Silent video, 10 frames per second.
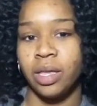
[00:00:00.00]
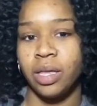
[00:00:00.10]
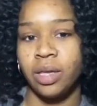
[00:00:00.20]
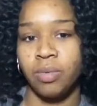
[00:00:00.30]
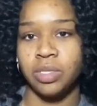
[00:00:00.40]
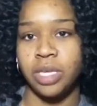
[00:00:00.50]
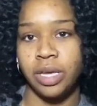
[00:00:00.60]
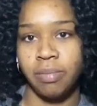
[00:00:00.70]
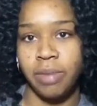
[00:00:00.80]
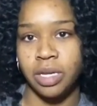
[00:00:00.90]
it was at a
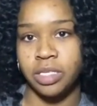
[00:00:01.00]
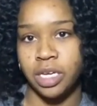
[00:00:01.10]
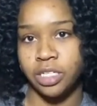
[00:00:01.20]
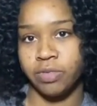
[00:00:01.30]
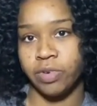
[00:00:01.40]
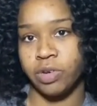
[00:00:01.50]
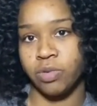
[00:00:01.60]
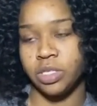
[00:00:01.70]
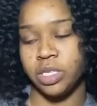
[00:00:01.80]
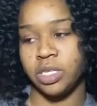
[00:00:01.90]
meditation
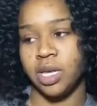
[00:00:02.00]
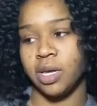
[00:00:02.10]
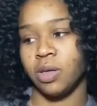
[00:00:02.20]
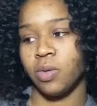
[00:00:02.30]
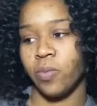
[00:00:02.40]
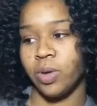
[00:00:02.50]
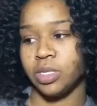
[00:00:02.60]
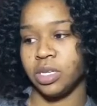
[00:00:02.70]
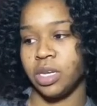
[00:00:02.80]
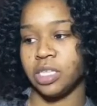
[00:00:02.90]
frequency that
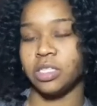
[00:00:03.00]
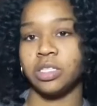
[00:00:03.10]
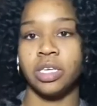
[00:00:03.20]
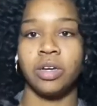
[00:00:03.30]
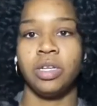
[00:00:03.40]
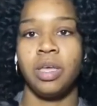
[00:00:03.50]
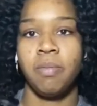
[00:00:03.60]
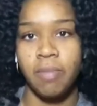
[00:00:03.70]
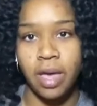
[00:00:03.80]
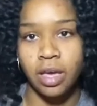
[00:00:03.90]
wasn't necessarily
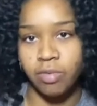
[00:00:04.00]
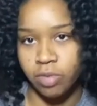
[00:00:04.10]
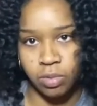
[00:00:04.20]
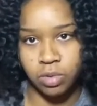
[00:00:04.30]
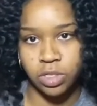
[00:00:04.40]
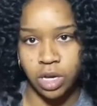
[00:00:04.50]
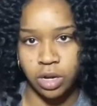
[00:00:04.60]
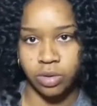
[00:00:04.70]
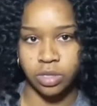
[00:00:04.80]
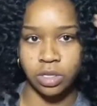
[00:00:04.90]
made for root
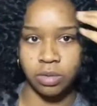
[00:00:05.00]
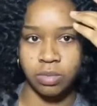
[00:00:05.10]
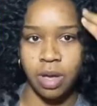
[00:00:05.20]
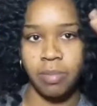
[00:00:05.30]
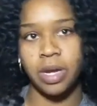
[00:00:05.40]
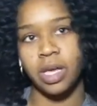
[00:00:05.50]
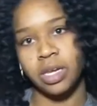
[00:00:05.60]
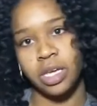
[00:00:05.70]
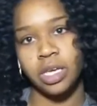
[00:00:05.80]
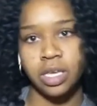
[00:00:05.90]
chakra. So I mean, I
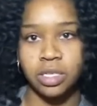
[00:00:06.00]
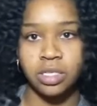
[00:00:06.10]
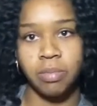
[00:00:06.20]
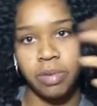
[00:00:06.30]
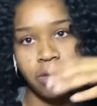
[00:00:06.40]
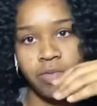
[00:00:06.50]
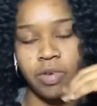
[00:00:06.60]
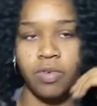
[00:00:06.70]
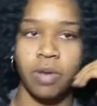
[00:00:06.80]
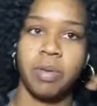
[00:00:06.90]
did get some benefit
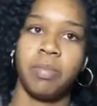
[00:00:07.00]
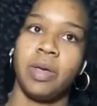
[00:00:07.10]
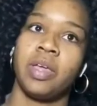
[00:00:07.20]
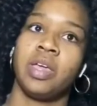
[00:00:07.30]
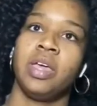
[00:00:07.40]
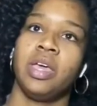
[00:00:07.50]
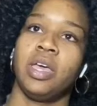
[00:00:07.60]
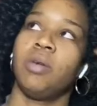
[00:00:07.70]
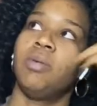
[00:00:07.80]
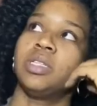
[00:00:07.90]
from it, but
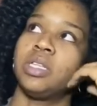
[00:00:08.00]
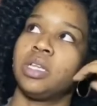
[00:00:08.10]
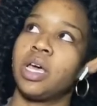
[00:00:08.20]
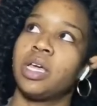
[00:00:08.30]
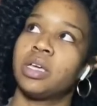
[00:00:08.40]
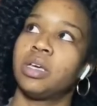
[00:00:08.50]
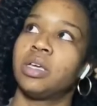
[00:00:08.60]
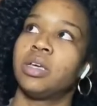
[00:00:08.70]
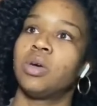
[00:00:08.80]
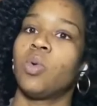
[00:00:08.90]
it wasn't like
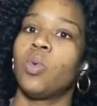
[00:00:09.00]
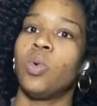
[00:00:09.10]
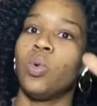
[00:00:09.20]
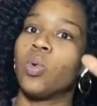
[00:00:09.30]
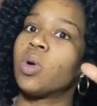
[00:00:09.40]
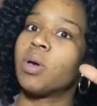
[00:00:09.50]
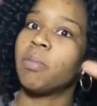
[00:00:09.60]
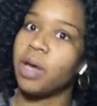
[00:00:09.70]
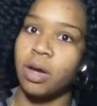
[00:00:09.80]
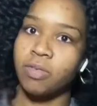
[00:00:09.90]
woo
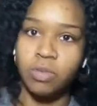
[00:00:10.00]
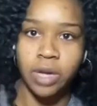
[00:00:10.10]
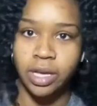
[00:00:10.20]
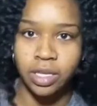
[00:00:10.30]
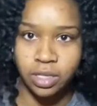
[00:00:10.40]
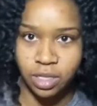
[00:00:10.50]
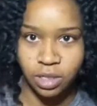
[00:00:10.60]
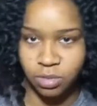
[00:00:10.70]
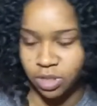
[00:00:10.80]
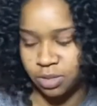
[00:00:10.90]
powerful like this
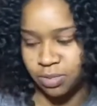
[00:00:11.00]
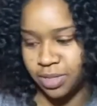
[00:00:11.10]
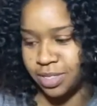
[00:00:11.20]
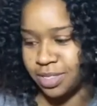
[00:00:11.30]
one just was.